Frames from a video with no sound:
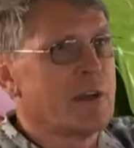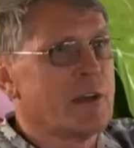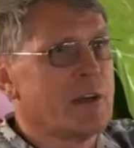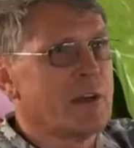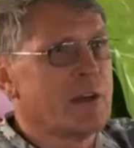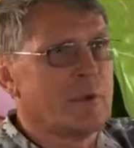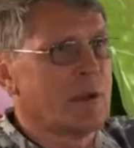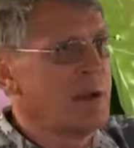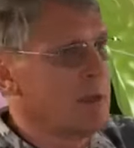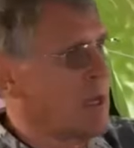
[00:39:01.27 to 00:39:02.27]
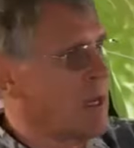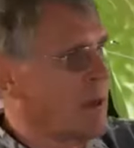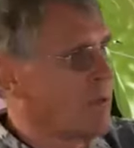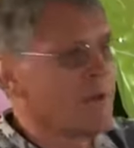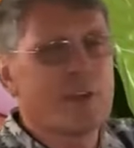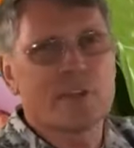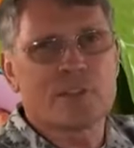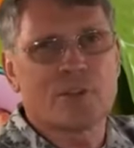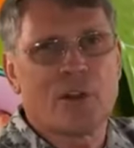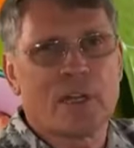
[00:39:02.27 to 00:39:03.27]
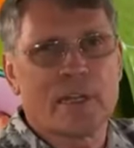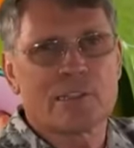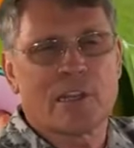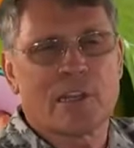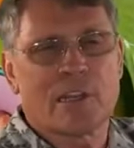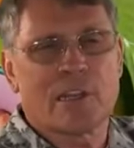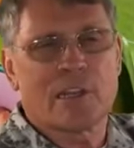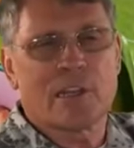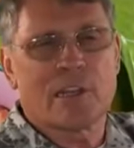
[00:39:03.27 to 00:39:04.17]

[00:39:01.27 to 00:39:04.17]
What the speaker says: between any number of things and draw lines on paper.